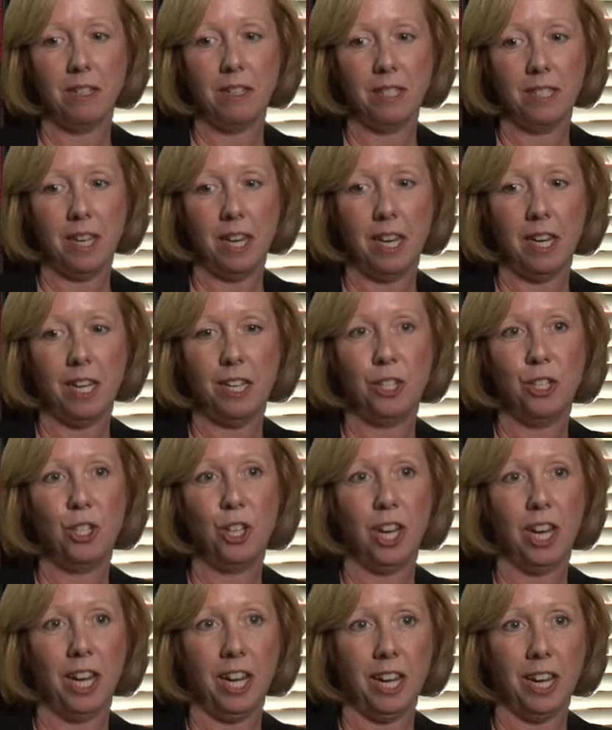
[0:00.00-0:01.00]

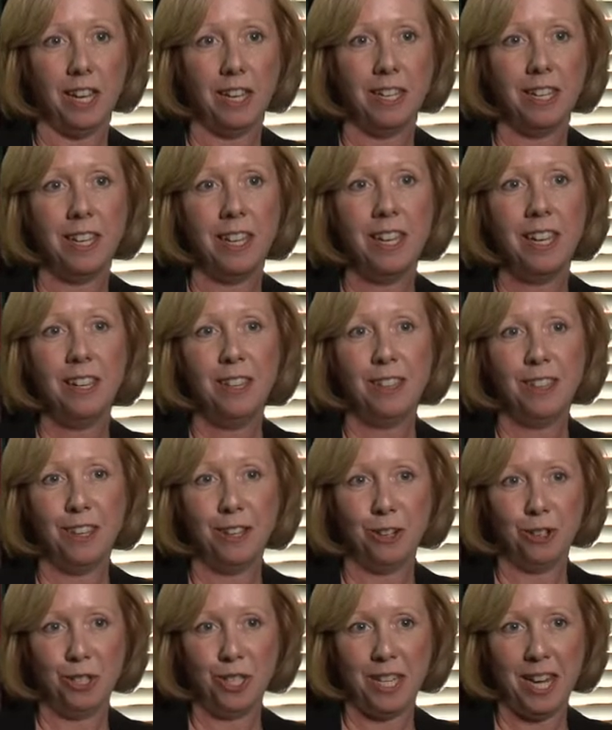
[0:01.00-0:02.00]
Sage and
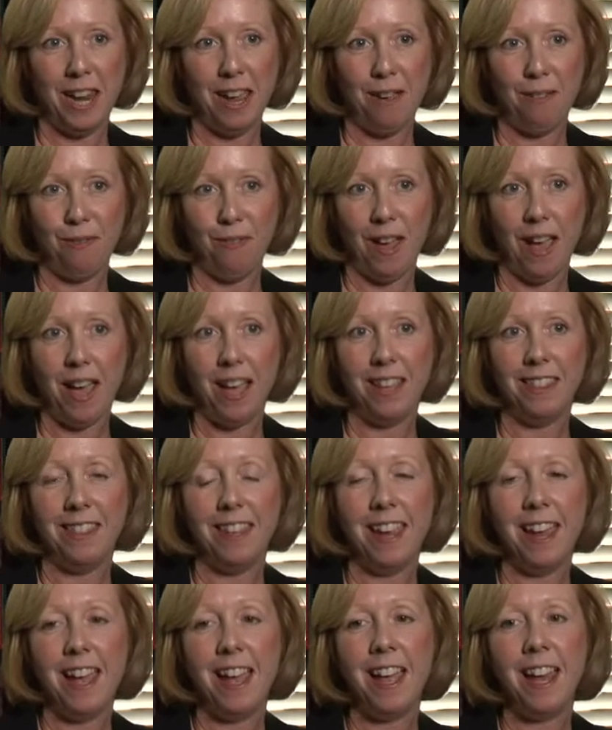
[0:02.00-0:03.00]
their staff
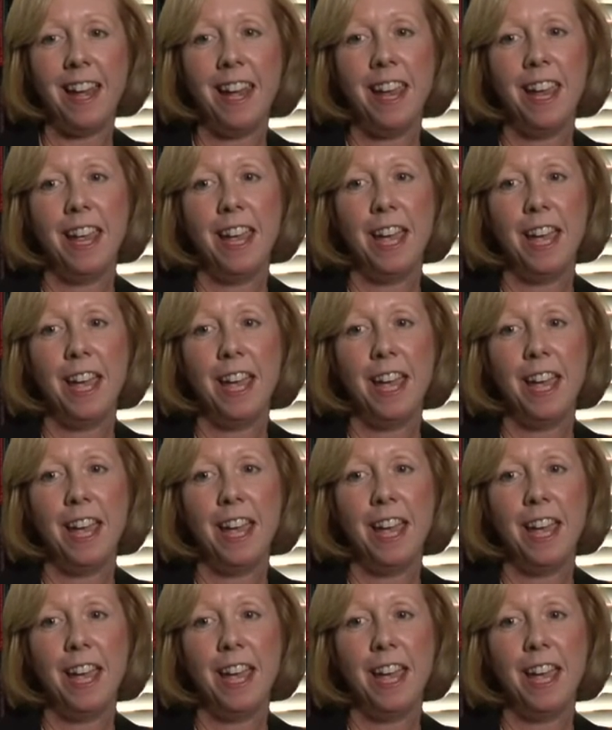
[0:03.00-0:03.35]
on that.